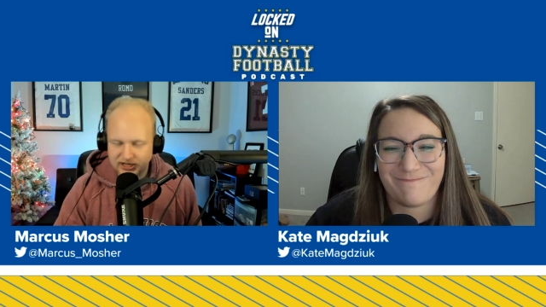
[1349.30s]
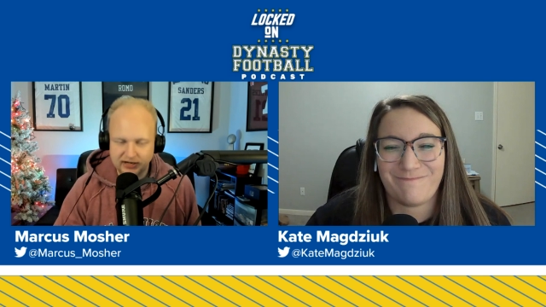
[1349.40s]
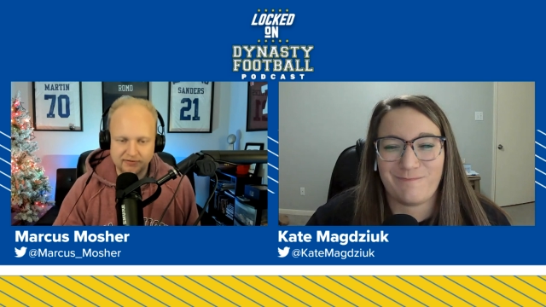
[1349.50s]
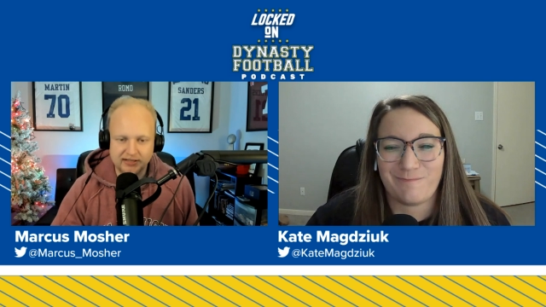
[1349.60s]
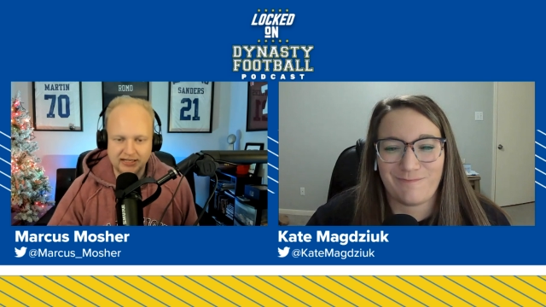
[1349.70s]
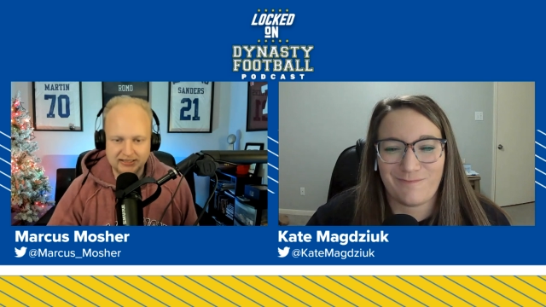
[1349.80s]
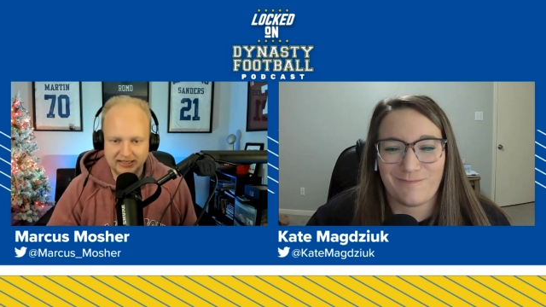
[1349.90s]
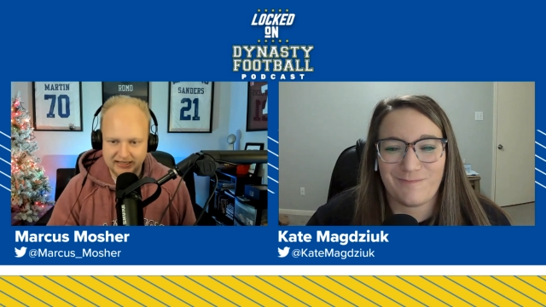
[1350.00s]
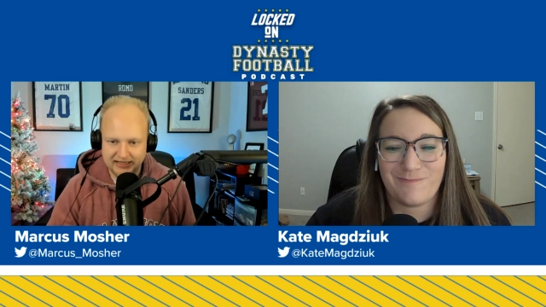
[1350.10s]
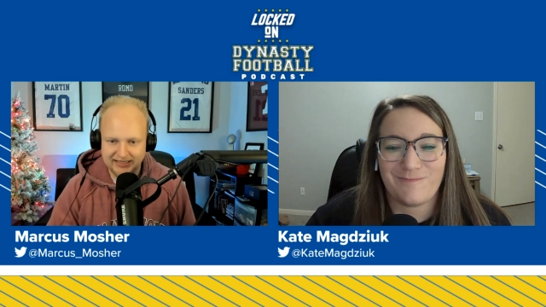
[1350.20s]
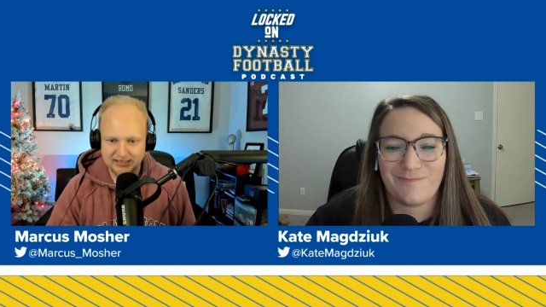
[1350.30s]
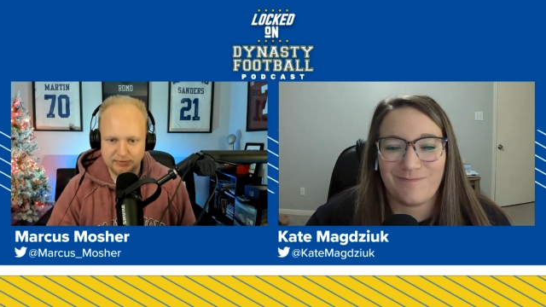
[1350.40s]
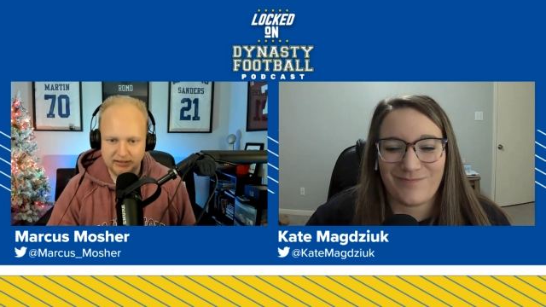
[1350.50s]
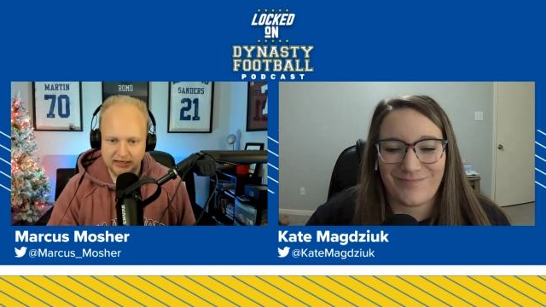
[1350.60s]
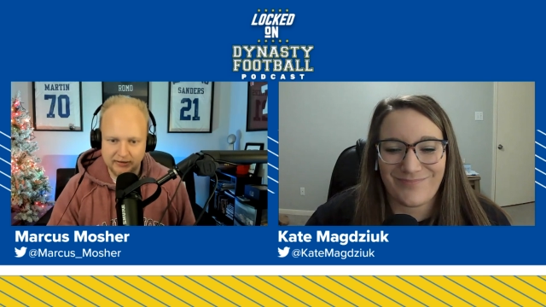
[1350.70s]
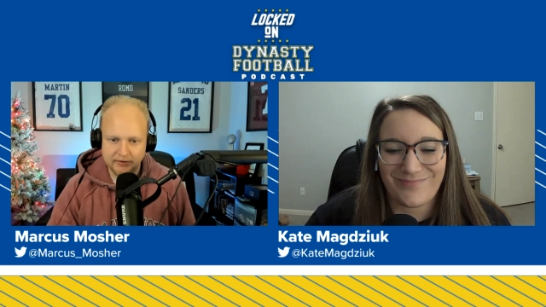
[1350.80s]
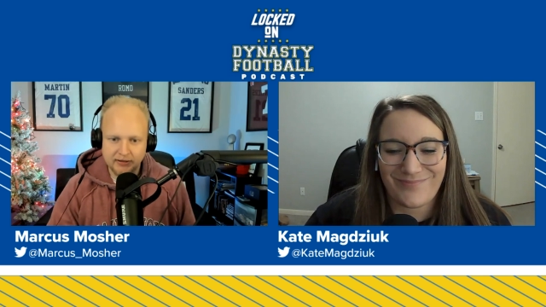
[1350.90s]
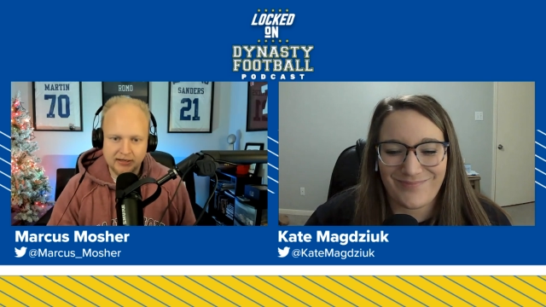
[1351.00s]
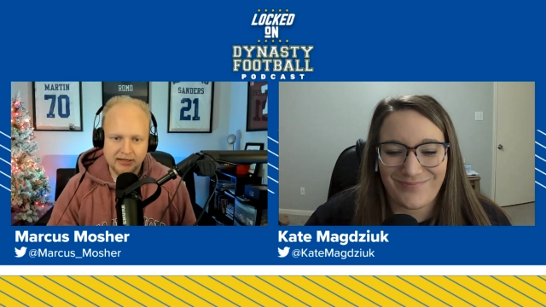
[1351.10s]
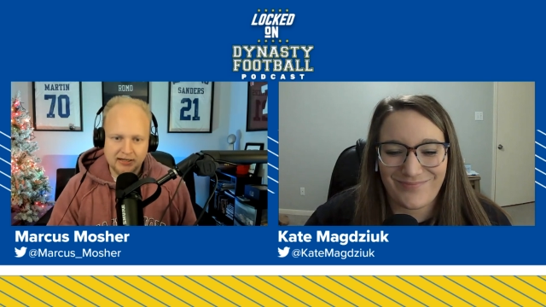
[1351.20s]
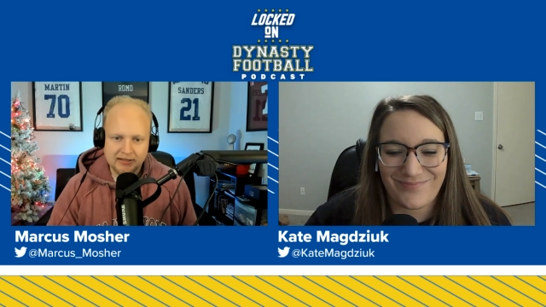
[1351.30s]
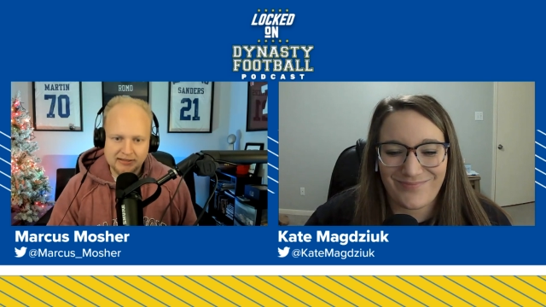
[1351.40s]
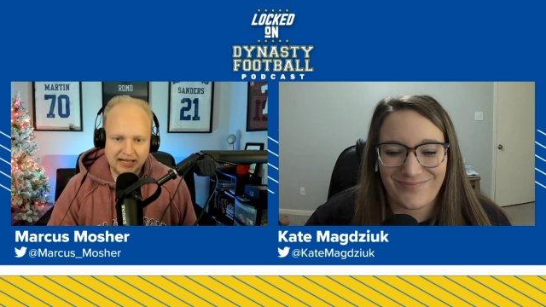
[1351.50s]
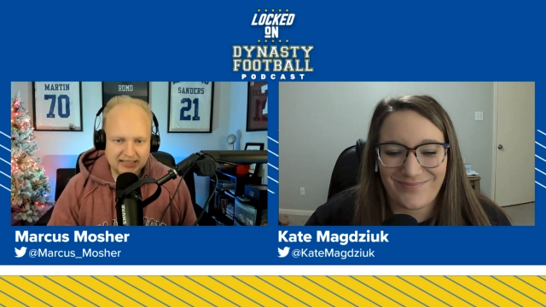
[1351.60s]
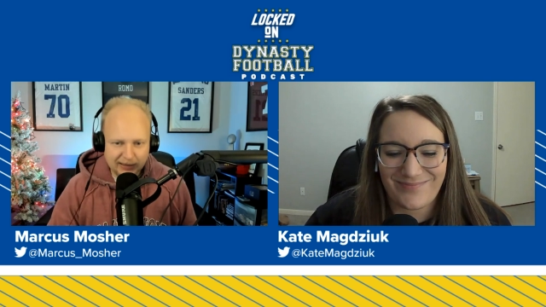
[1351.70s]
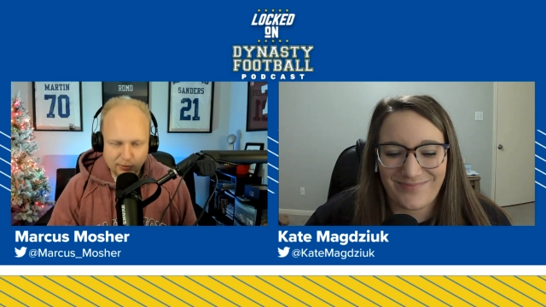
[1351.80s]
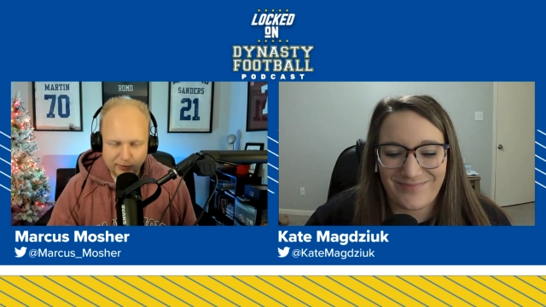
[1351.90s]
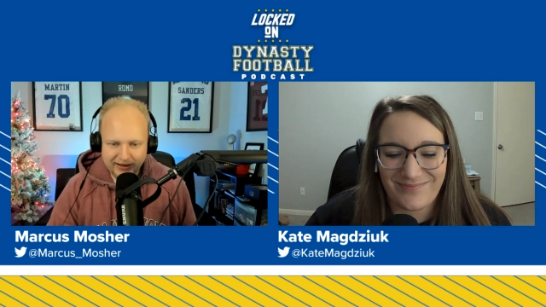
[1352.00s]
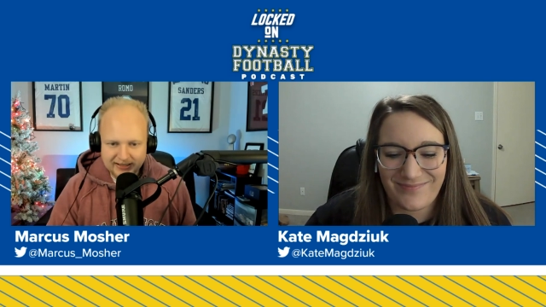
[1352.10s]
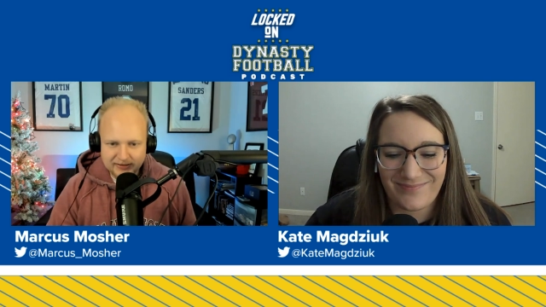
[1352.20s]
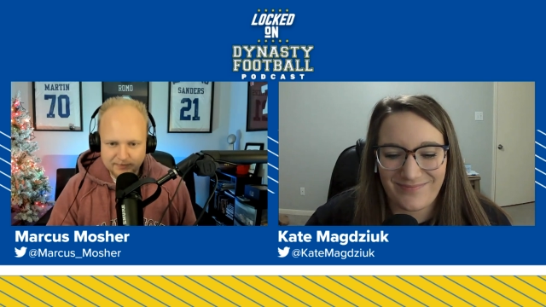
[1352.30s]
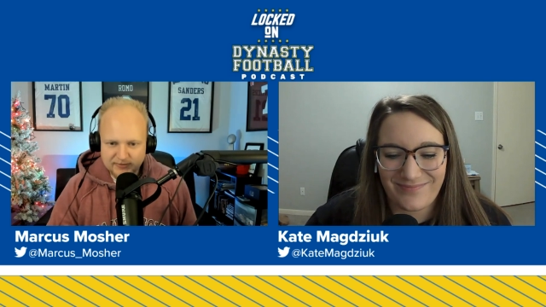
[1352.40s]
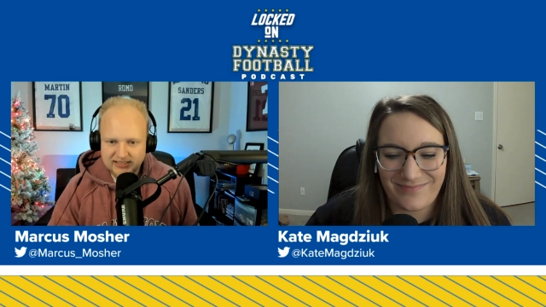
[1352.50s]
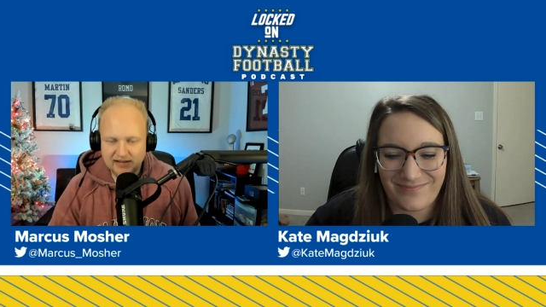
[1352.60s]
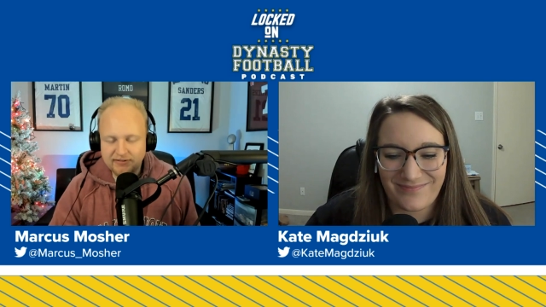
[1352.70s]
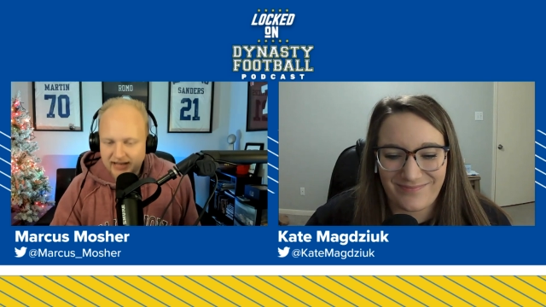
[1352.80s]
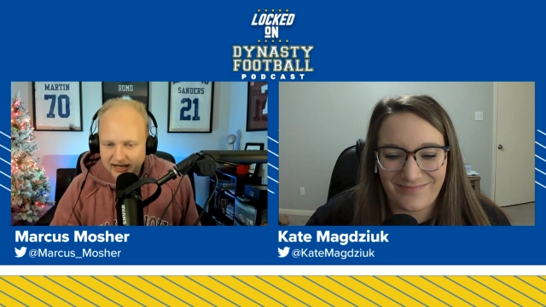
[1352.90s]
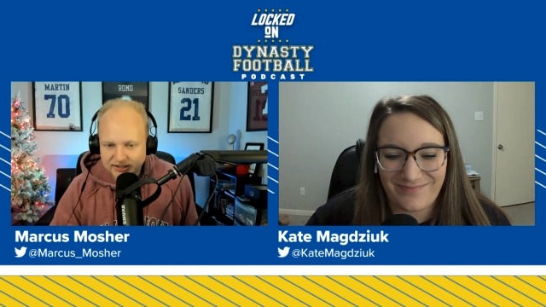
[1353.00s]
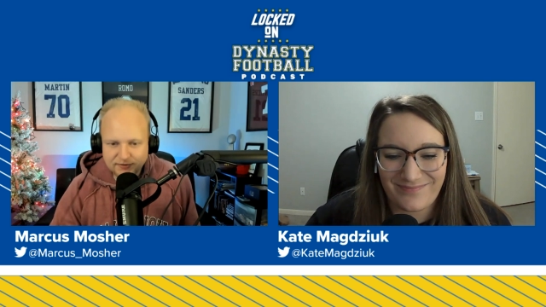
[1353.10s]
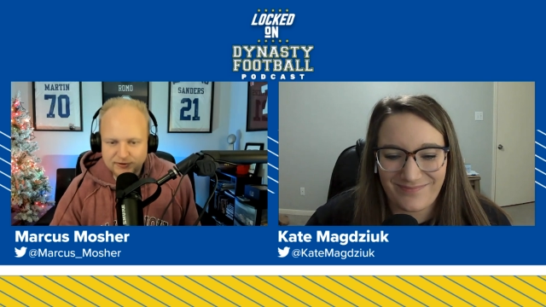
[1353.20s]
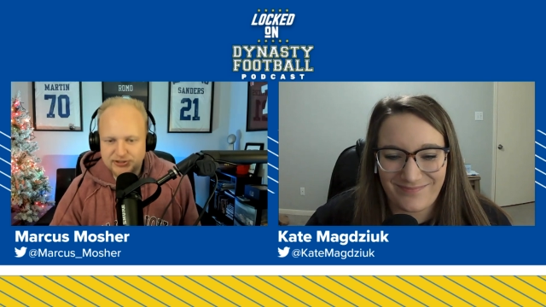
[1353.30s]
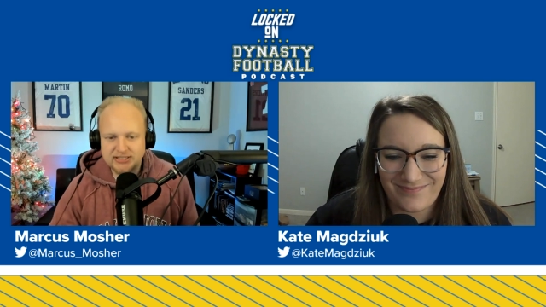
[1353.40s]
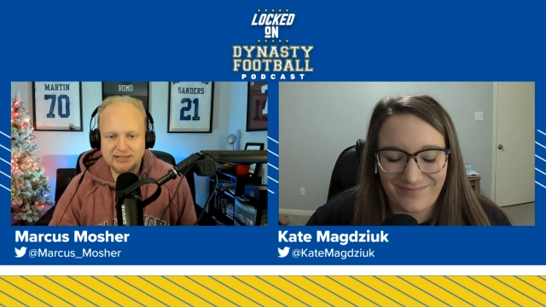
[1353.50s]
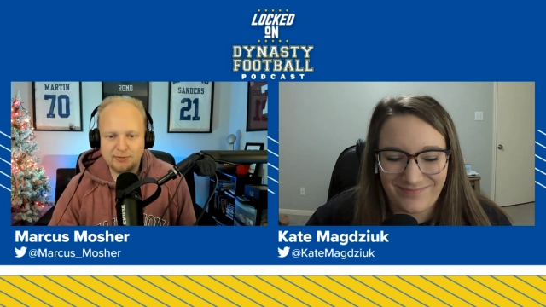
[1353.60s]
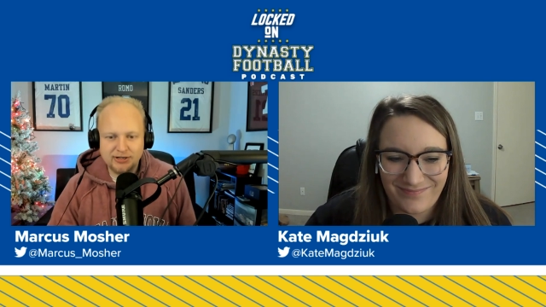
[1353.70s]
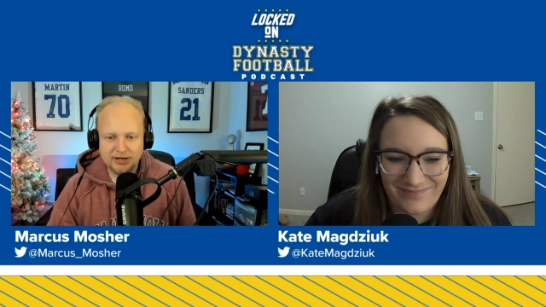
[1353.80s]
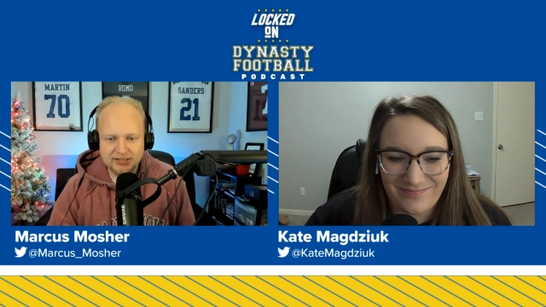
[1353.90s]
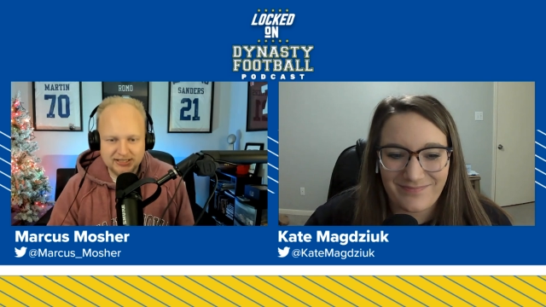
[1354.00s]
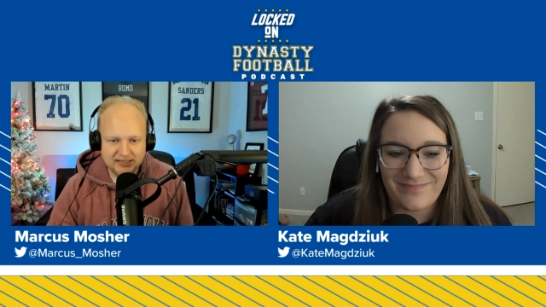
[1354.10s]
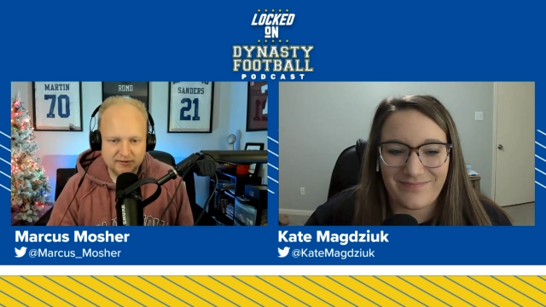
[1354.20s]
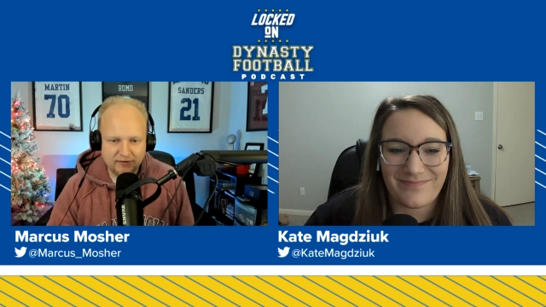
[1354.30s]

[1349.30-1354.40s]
Speaker 1: of leagues on ESPN. Last couple weeks, seven catches for 61 yards against